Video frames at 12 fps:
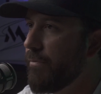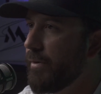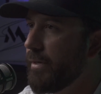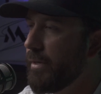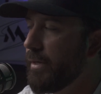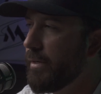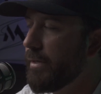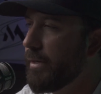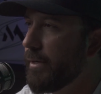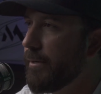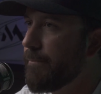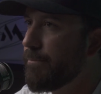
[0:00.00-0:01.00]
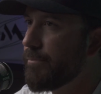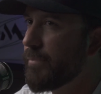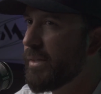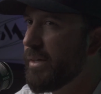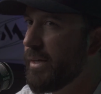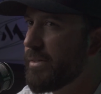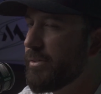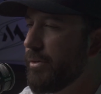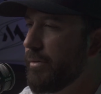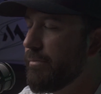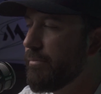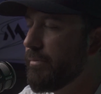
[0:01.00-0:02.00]
And at a
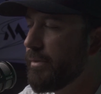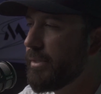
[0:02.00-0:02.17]
certain